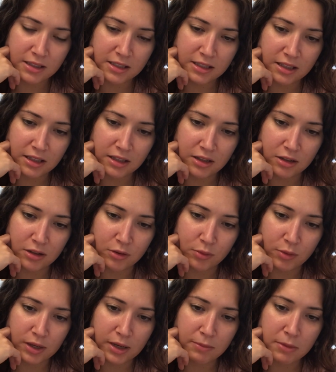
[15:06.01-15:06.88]
you know,
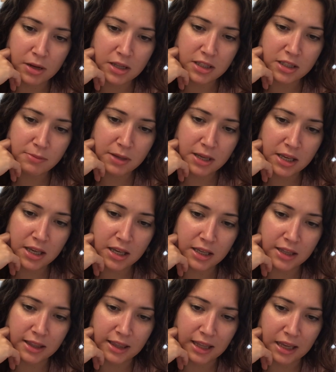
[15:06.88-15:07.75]
when I'm not speaking
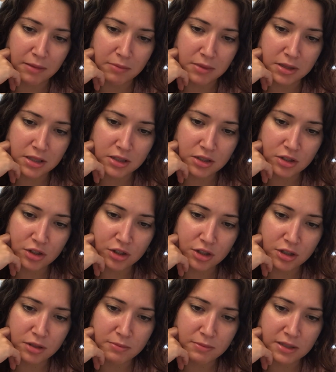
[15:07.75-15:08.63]
in layman's
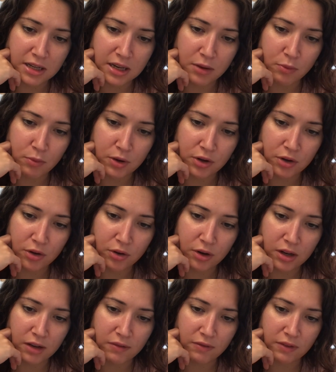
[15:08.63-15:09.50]
terms, I wonder
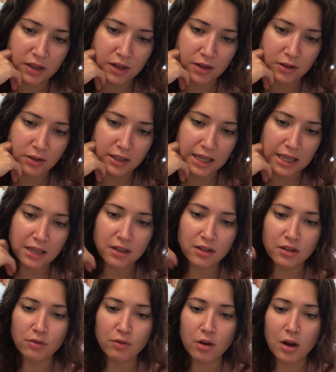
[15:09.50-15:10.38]
if it'll
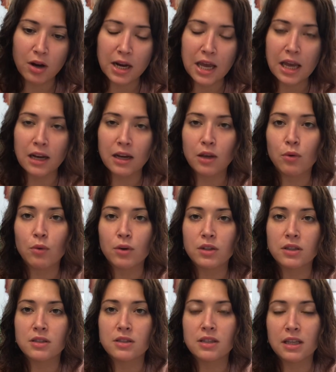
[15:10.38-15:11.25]
land on
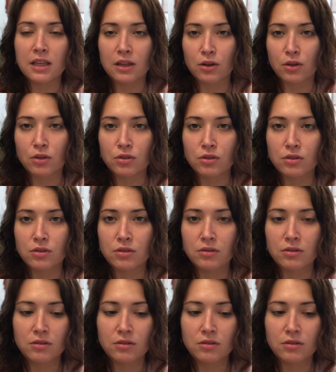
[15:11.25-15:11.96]
anyone's ears.